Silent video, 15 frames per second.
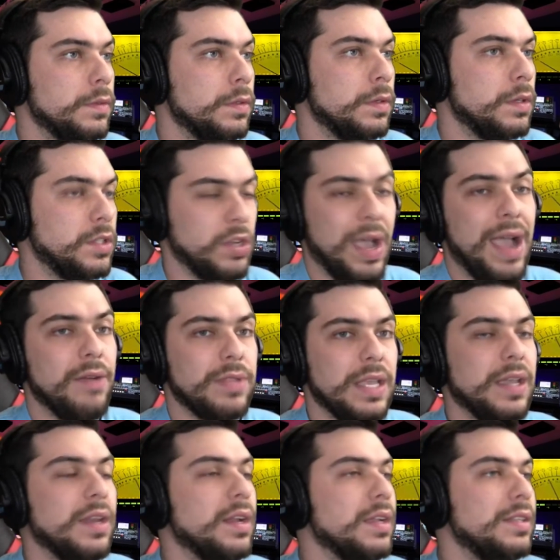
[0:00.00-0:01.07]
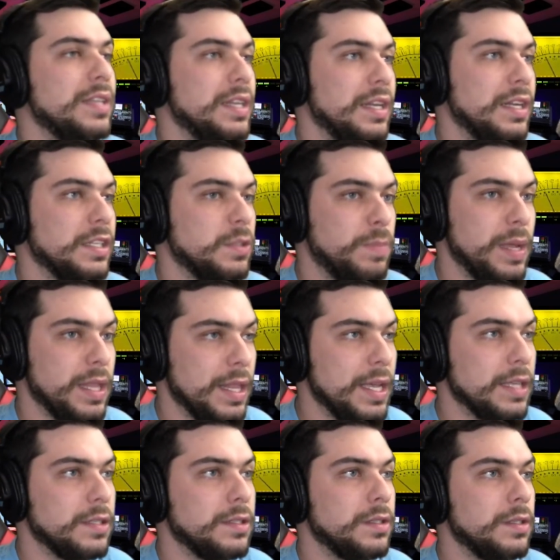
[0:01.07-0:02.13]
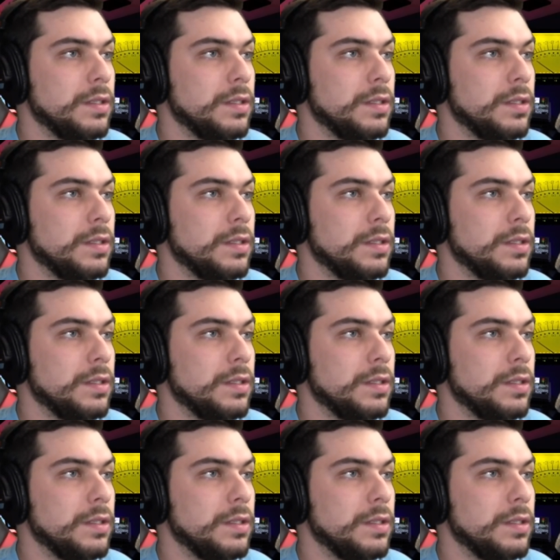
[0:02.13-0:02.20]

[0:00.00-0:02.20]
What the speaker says: So how are they going to continue to spin this?